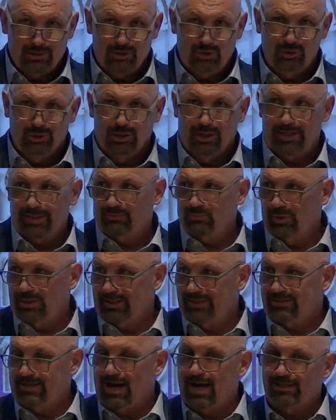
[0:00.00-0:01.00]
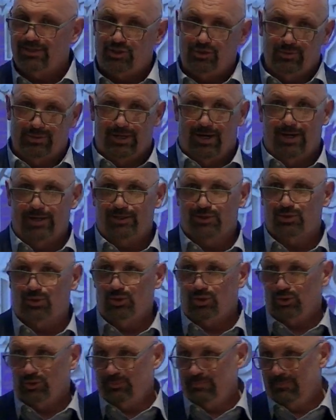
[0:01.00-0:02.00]
You liked what he taught you in high
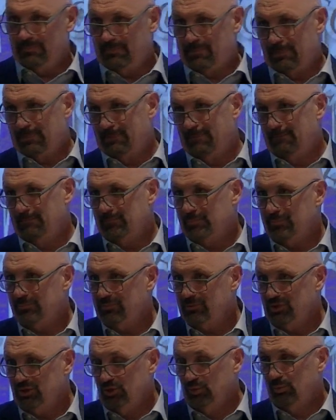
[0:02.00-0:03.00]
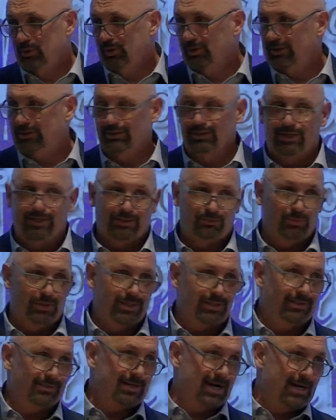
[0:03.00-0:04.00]
school. You really liked what
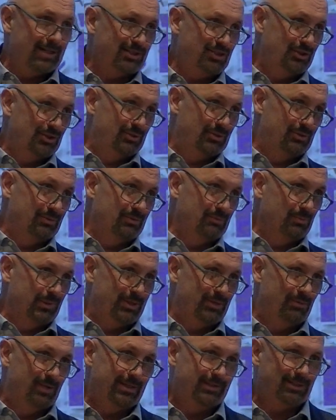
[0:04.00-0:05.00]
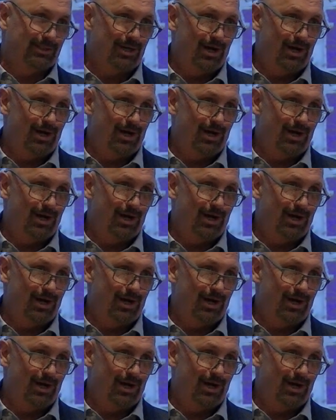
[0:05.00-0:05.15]
he taught you when you went to